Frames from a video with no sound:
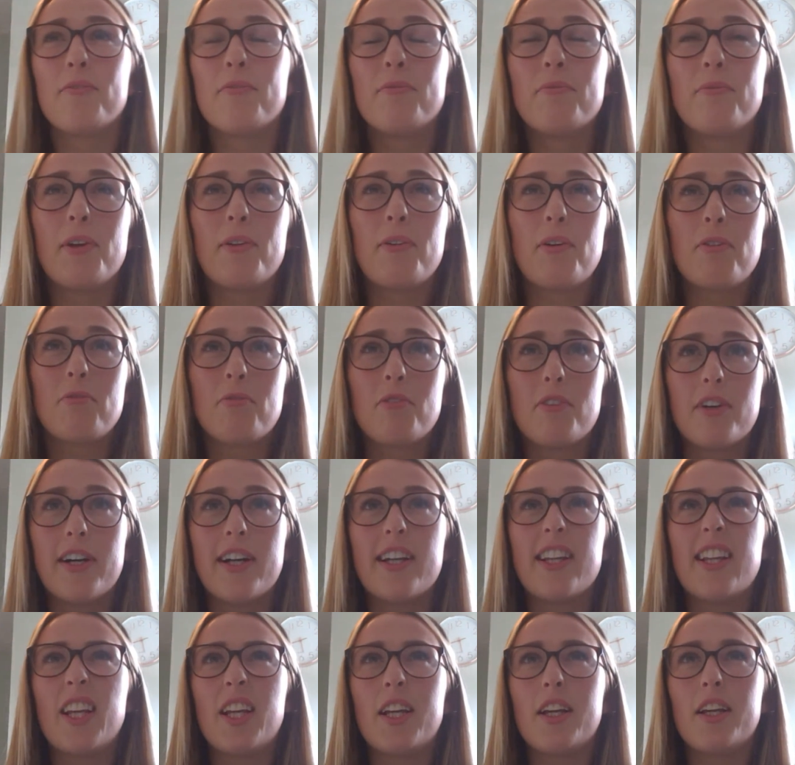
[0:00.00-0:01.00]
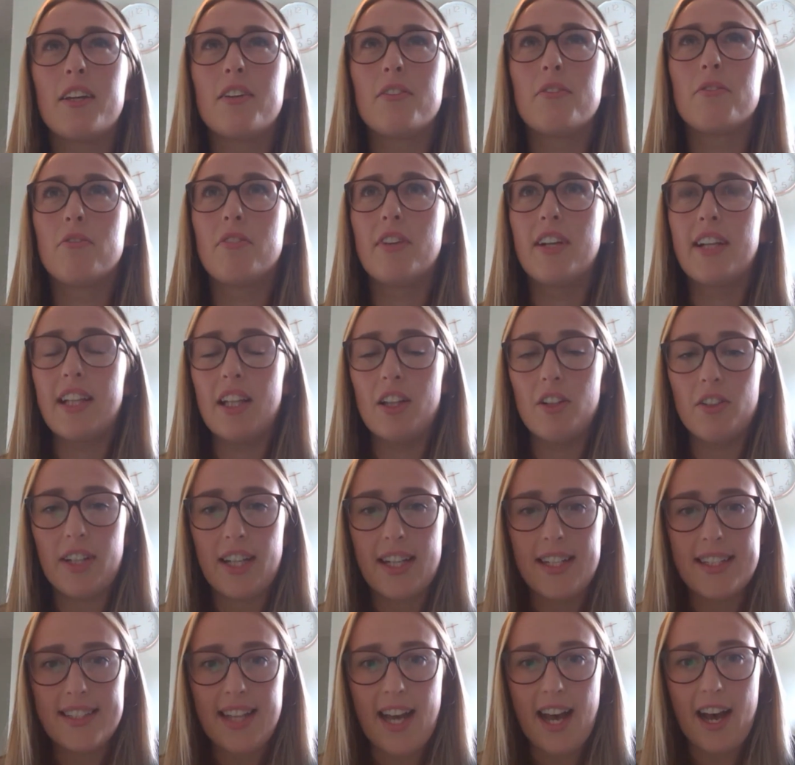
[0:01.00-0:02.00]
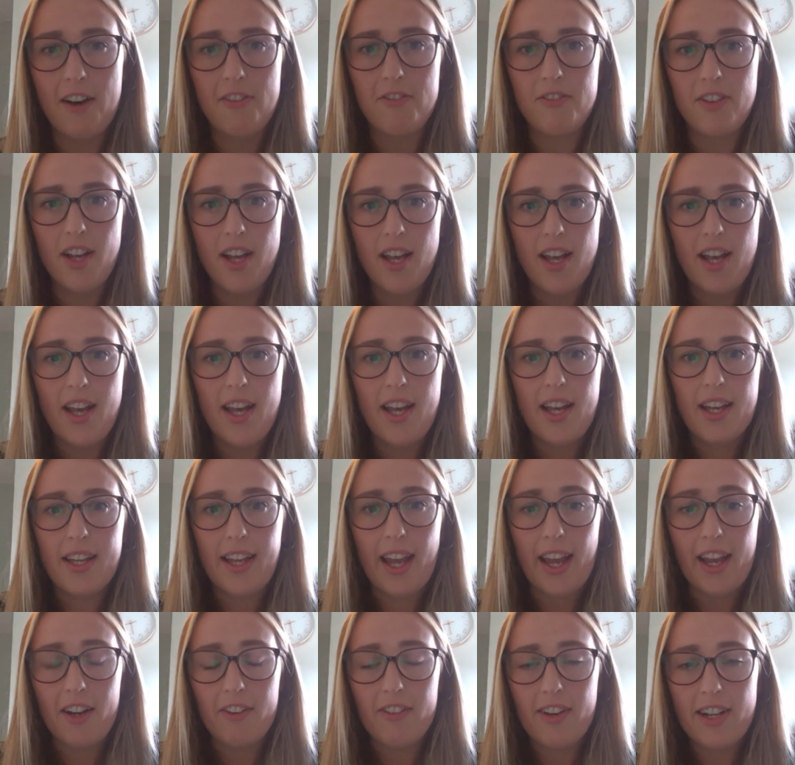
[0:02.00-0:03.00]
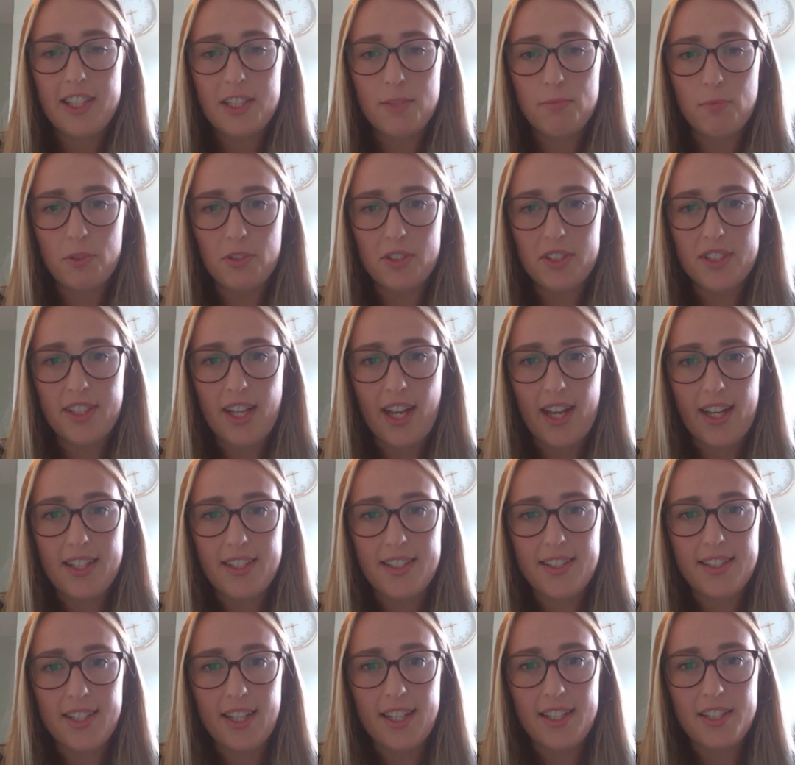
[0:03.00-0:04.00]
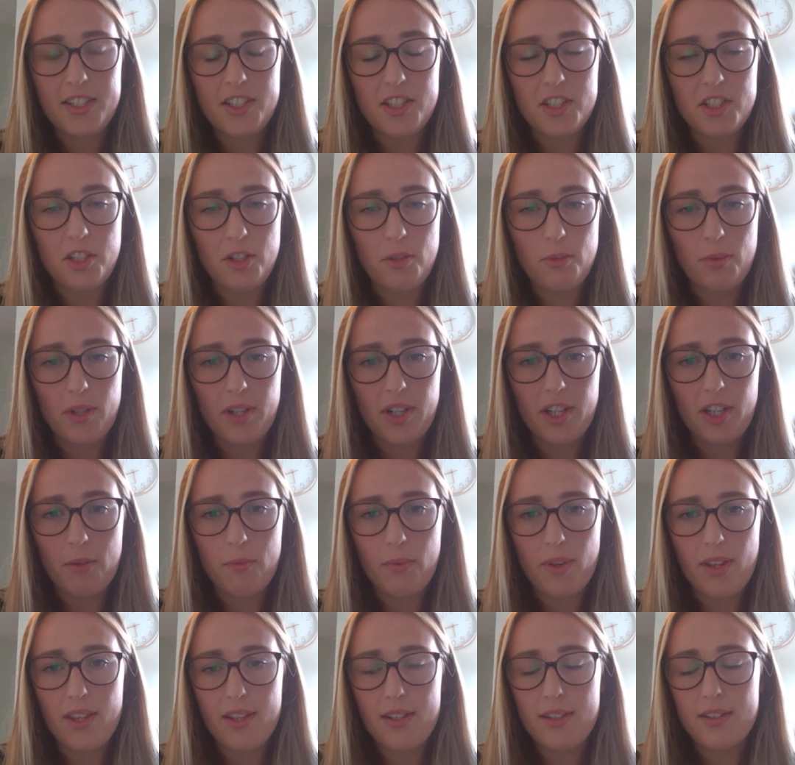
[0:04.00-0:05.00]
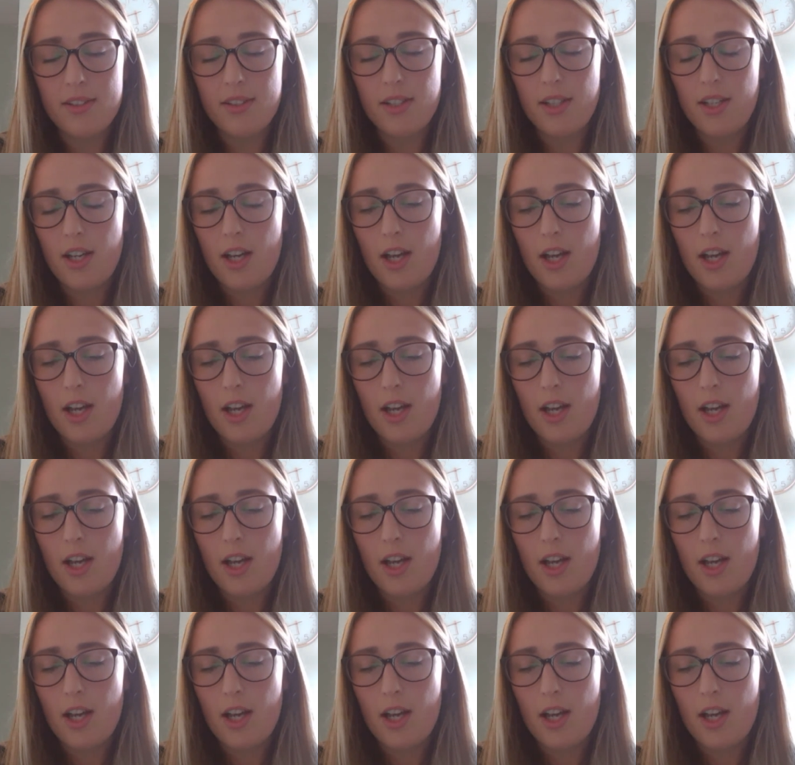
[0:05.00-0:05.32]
We were really, really lucky to have Gatorade Sports Science Institute working with us.